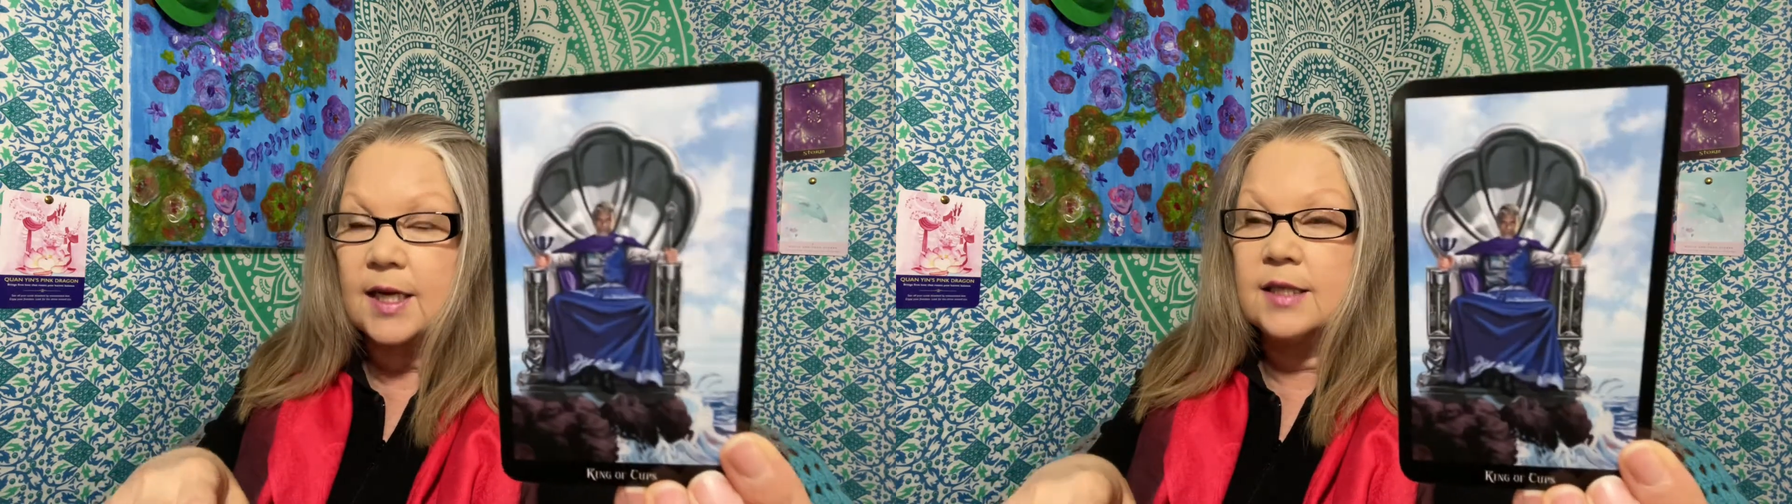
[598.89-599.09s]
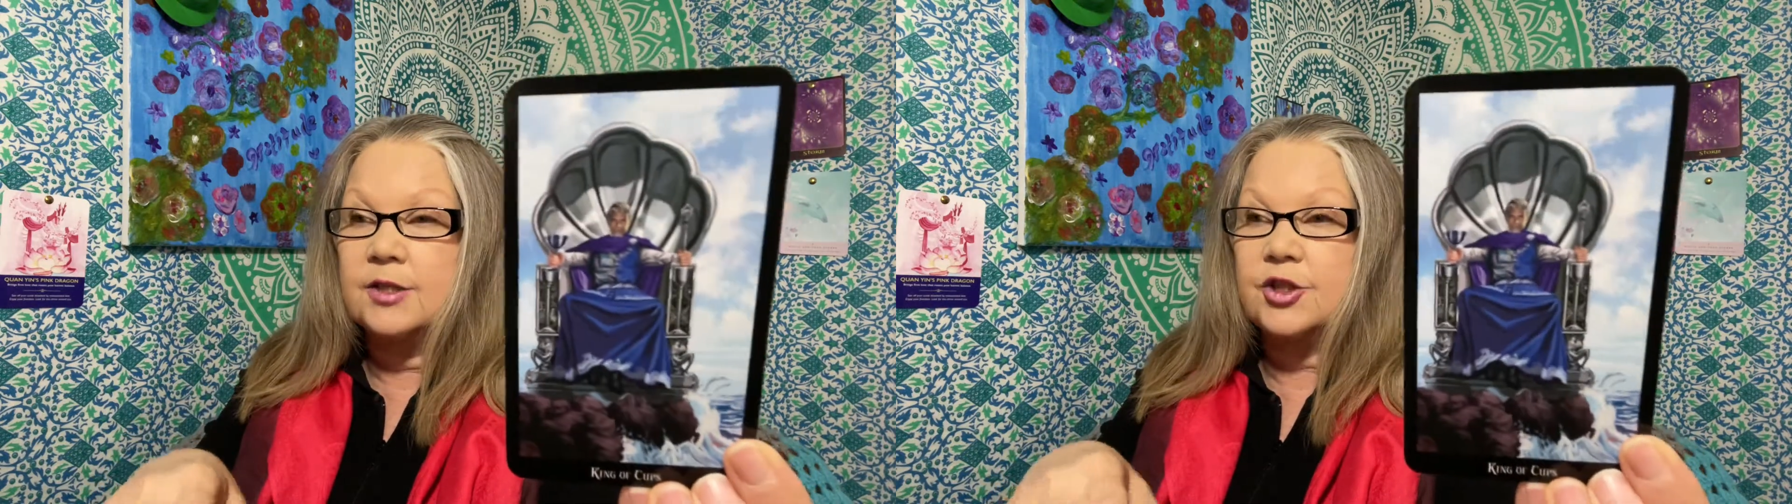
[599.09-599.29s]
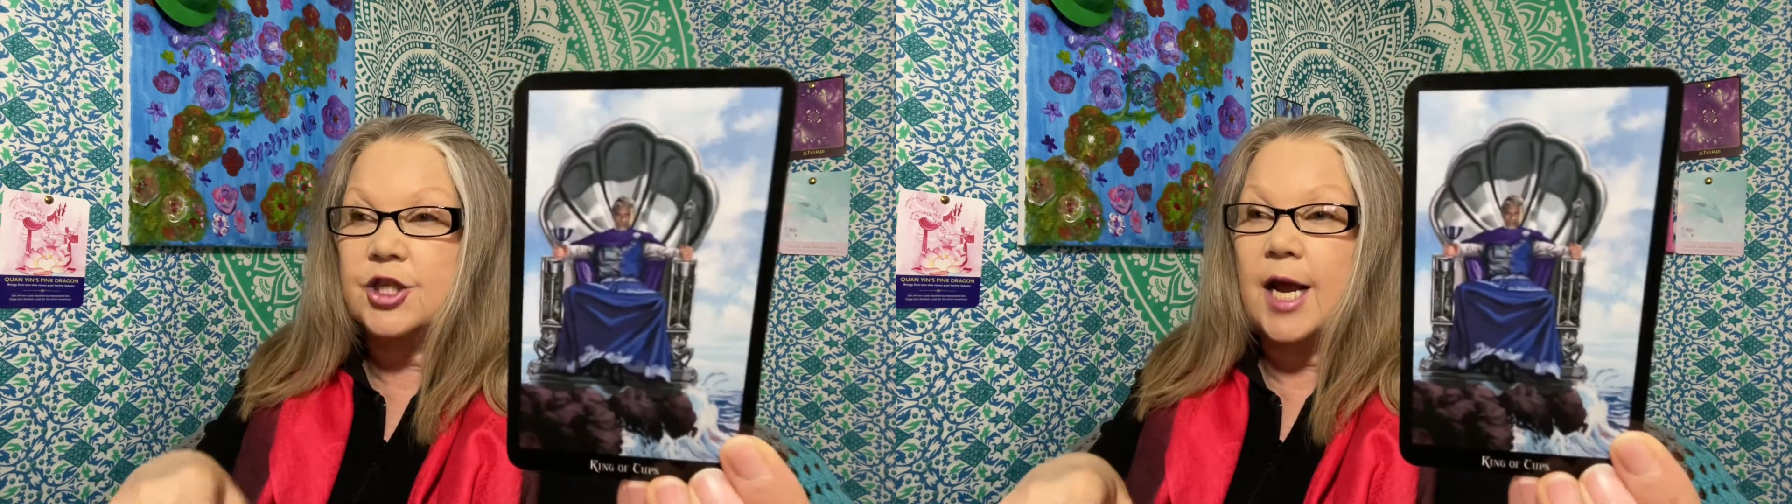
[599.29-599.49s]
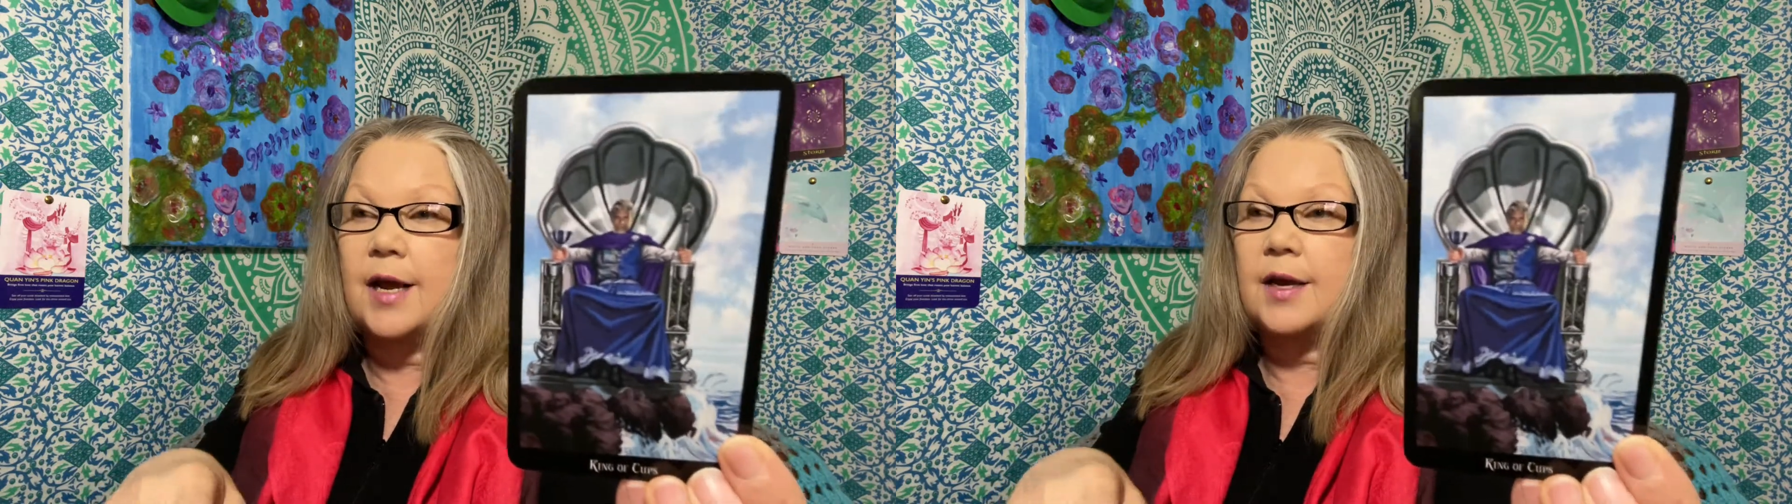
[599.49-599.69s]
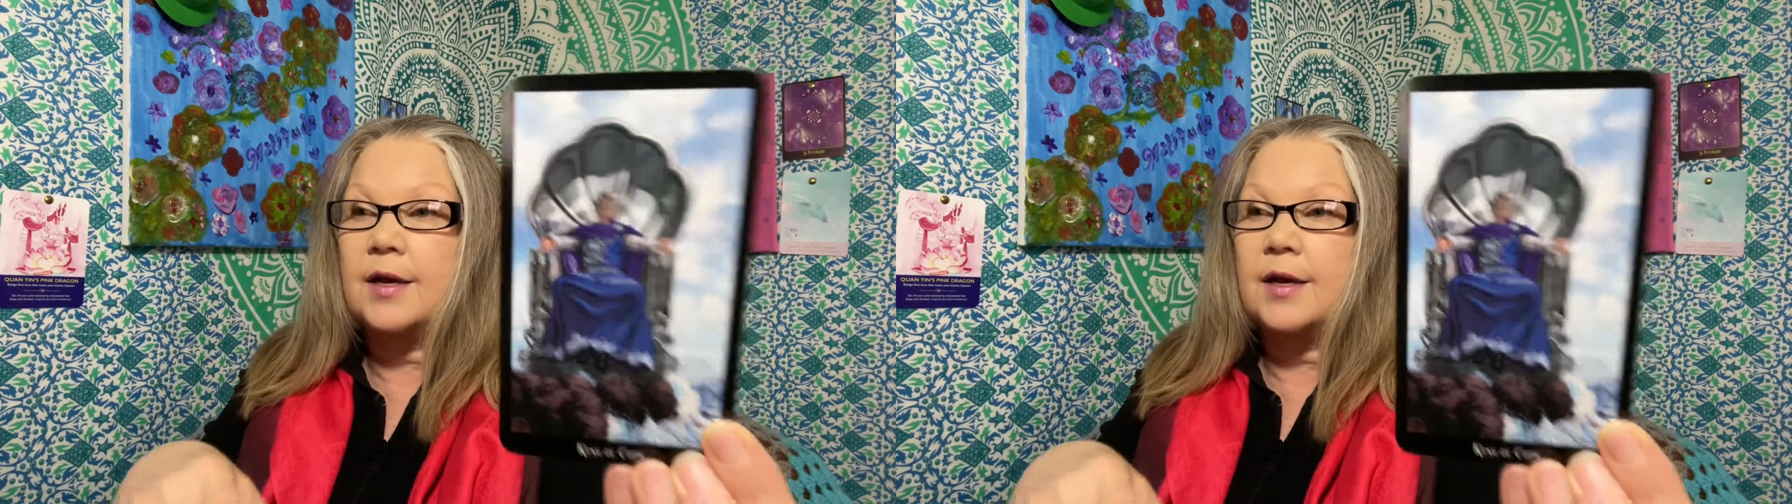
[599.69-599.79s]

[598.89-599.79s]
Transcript: in check